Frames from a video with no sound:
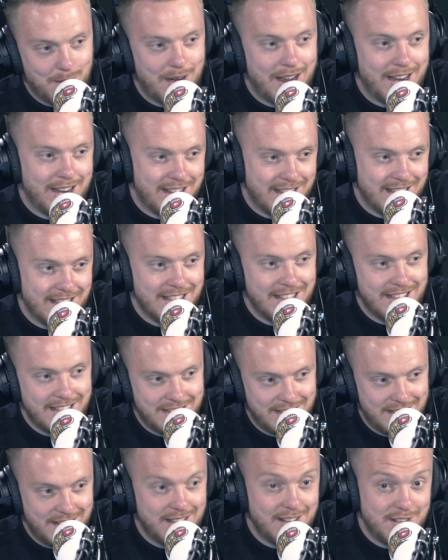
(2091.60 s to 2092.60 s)
when
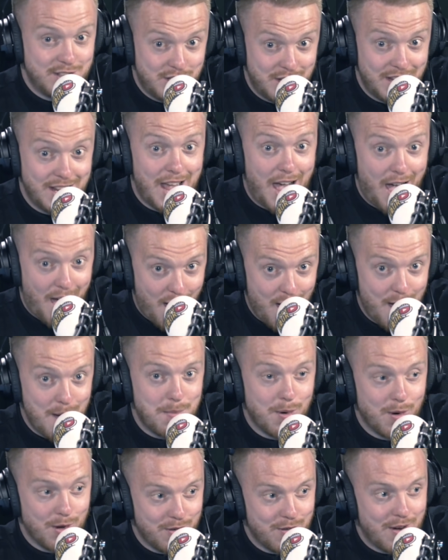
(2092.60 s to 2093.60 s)
her
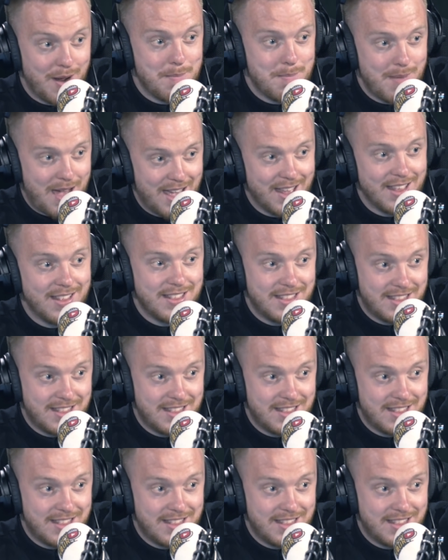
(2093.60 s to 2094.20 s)
boyfriend met